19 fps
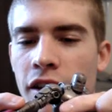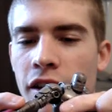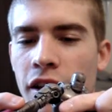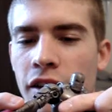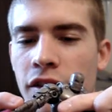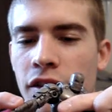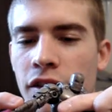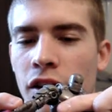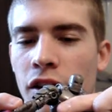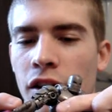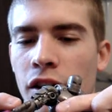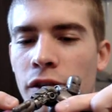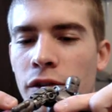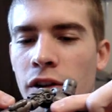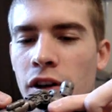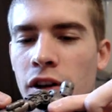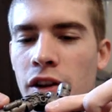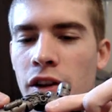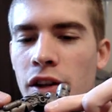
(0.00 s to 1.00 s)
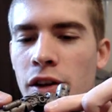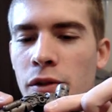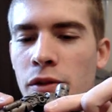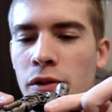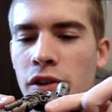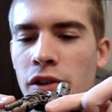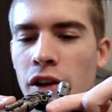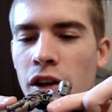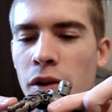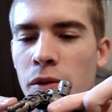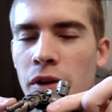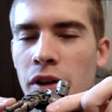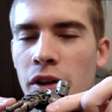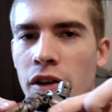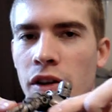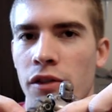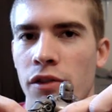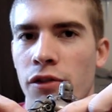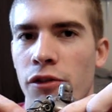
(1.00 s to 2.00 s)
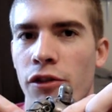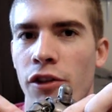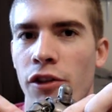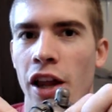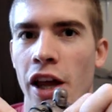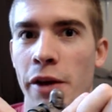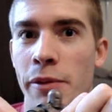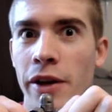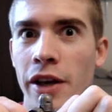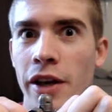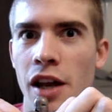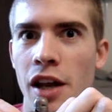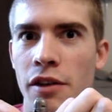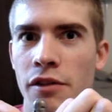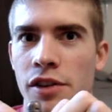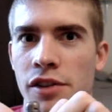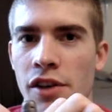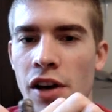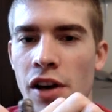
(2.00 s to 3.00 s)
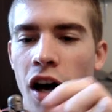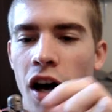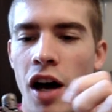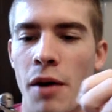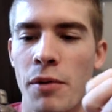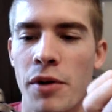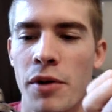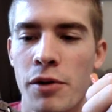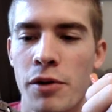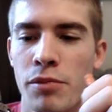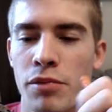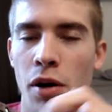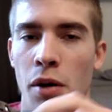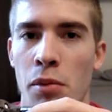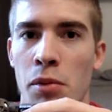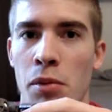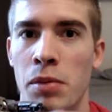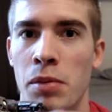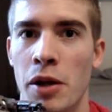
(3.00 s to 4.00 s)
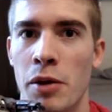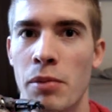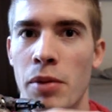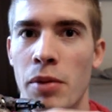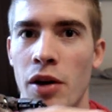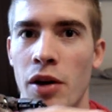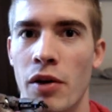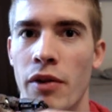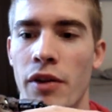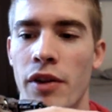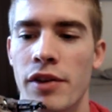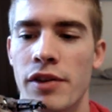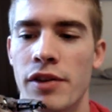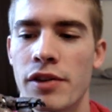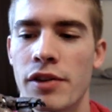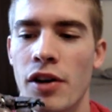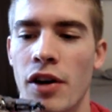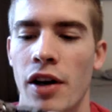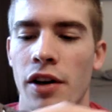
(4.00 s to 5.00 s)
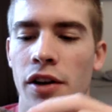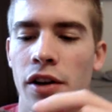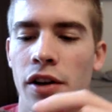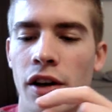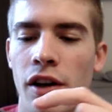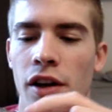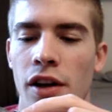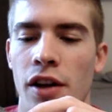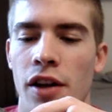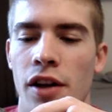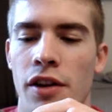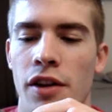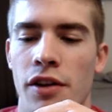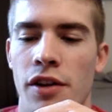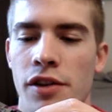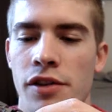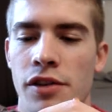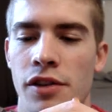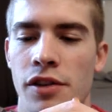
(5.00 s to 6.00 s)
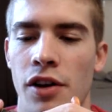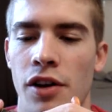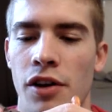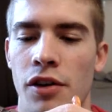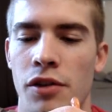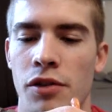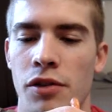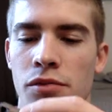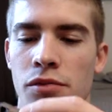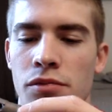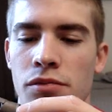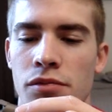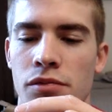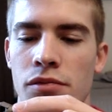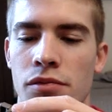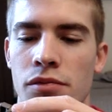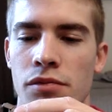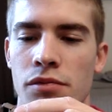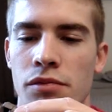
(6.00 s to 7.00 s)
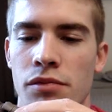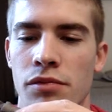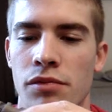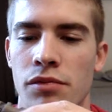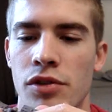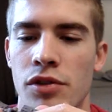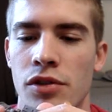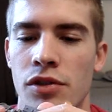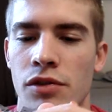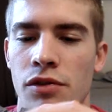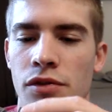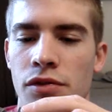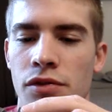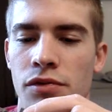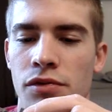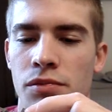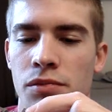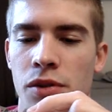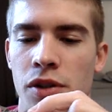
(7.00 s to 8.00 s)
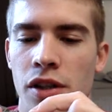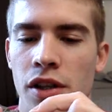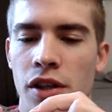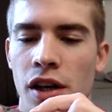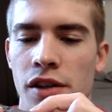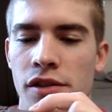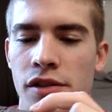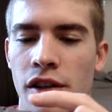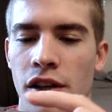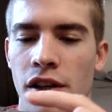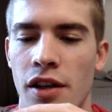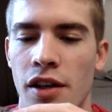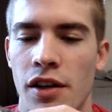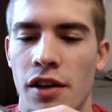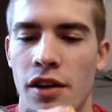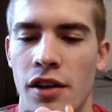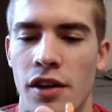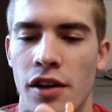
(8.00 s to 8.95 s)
tank, so if anything was going to be flaming out of his arm, it'd probably be on this side. There's no sort of gas tank.